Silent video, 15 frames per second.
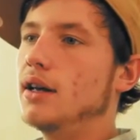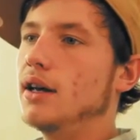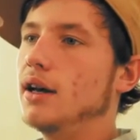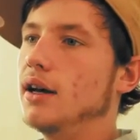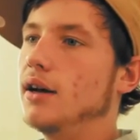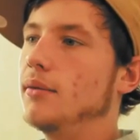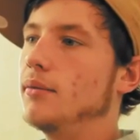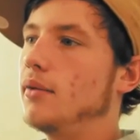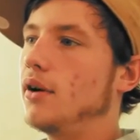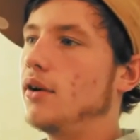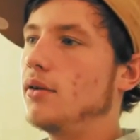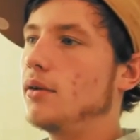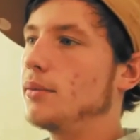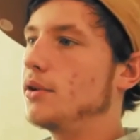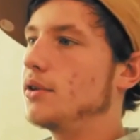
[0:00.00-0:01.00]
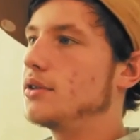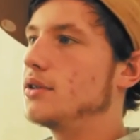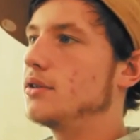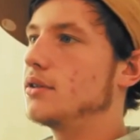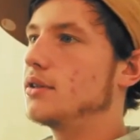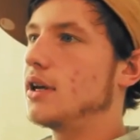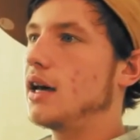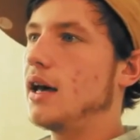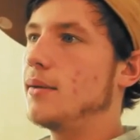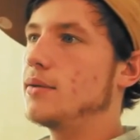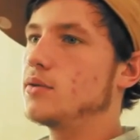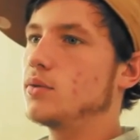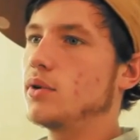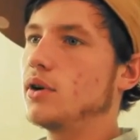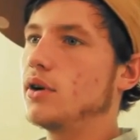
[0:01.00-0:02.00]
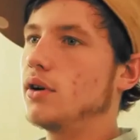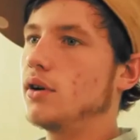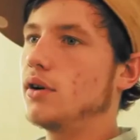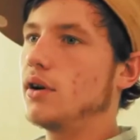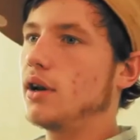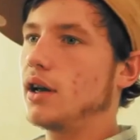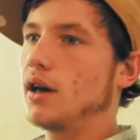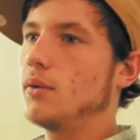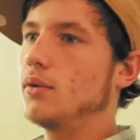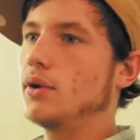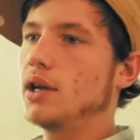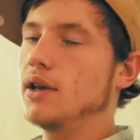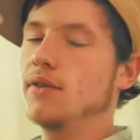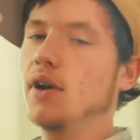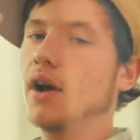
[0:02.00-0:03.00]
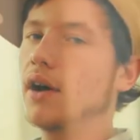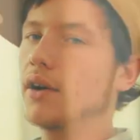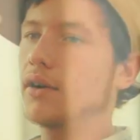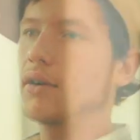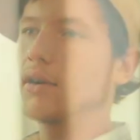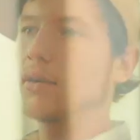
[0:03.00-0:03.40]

um, I remember times where, like, I wouldn't even hug her, I